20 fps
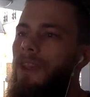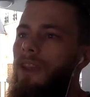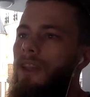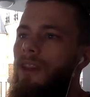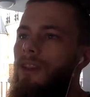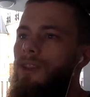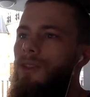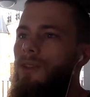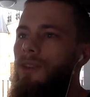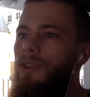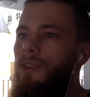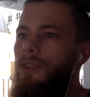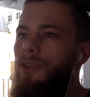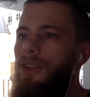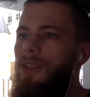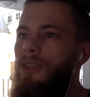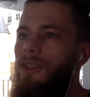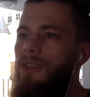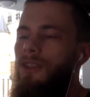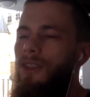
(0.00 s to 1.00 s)
So there
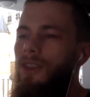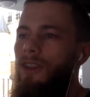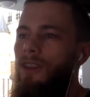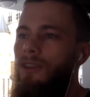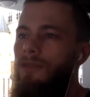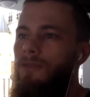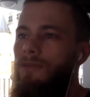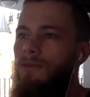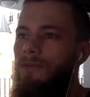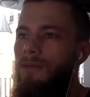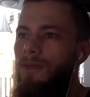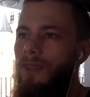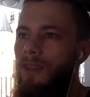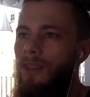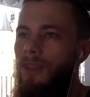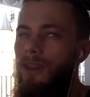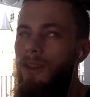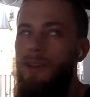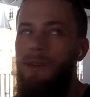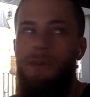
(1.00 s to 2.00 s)
is,
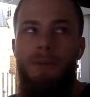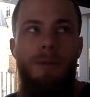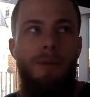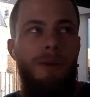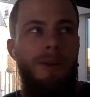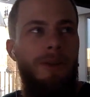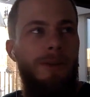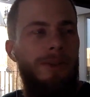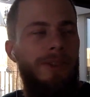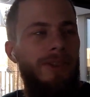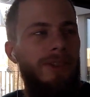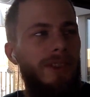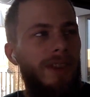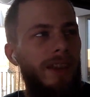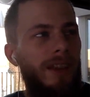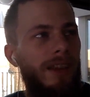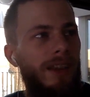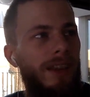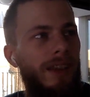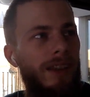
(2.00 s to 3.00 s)
what was the
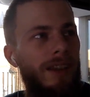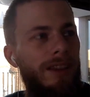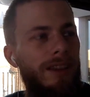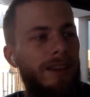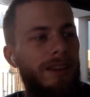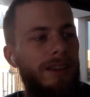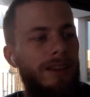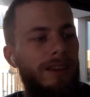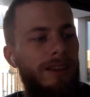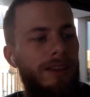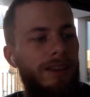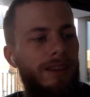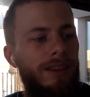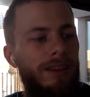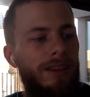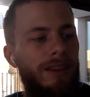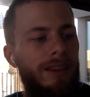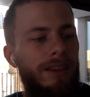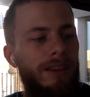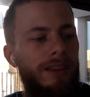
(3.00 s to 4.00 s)
saying again?
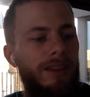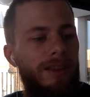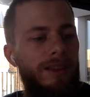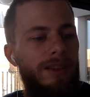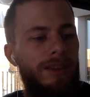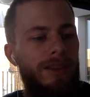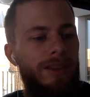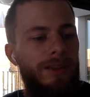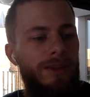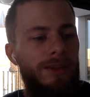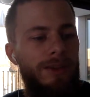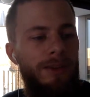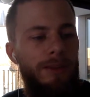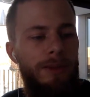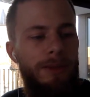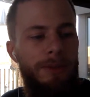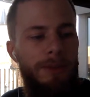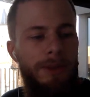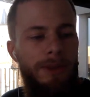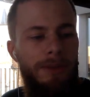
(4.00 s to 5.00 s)
Choosing
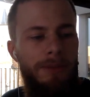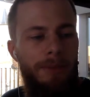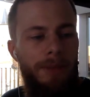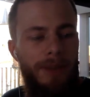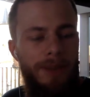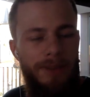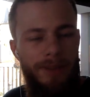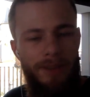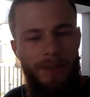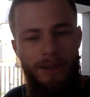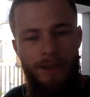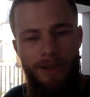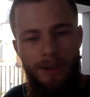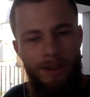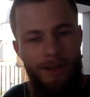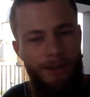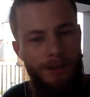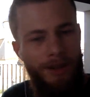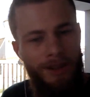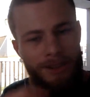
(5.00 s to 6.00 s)
between pest and
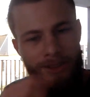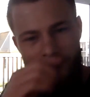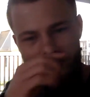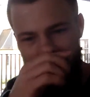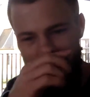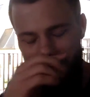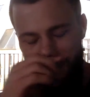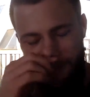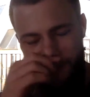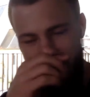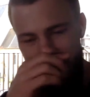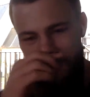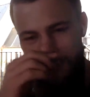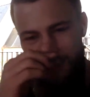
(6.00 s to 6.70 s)
cholera, or